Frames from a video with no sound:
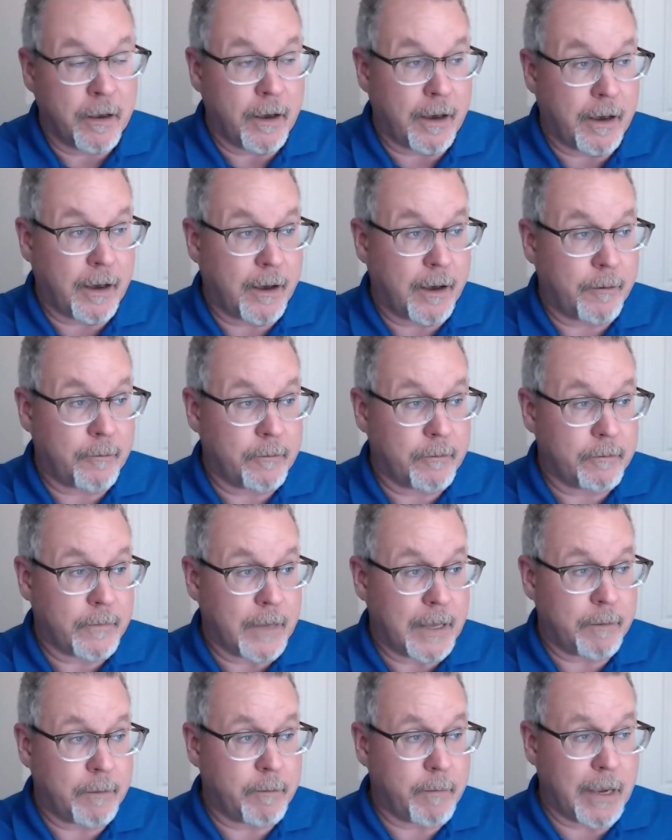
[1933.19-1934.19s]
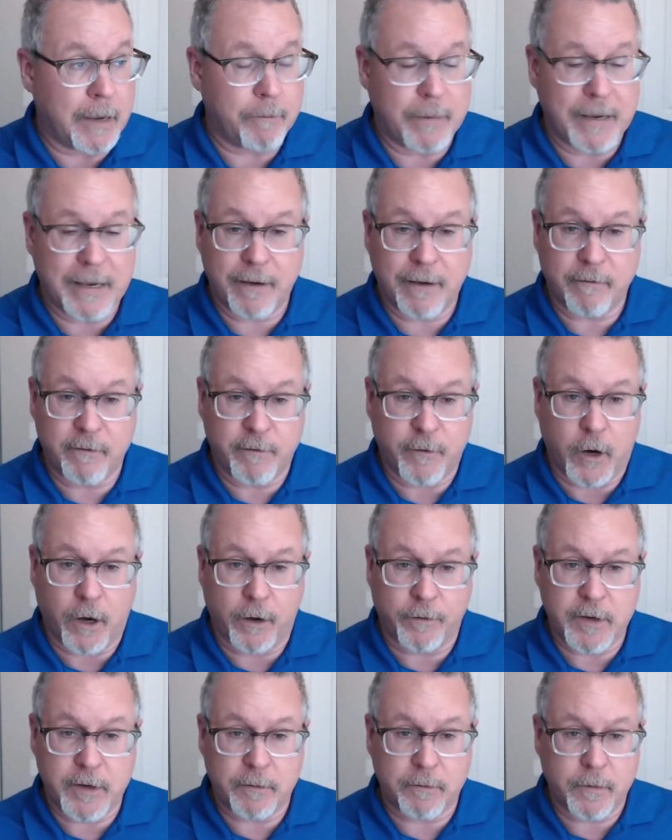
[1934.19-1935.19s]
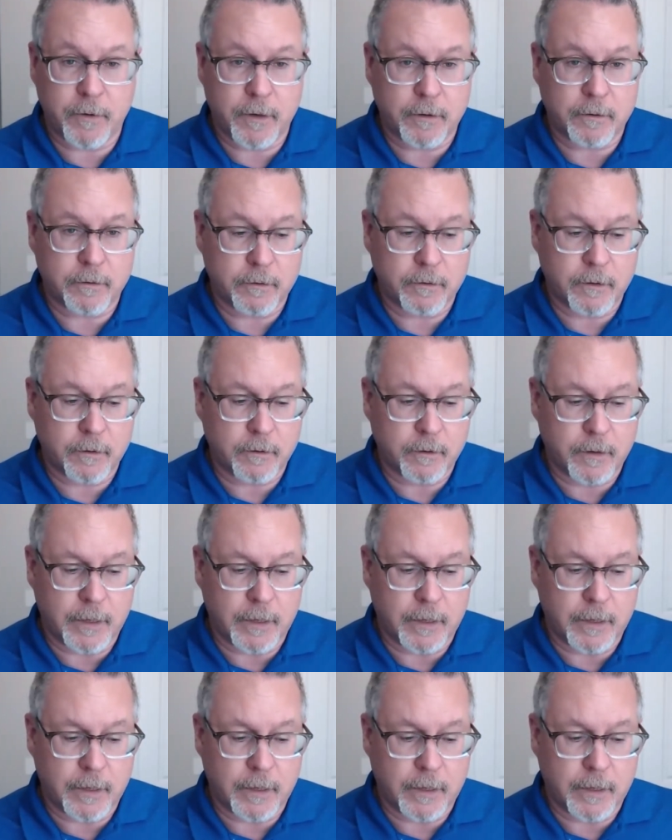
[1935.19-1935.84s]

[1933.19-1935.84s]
and being involved in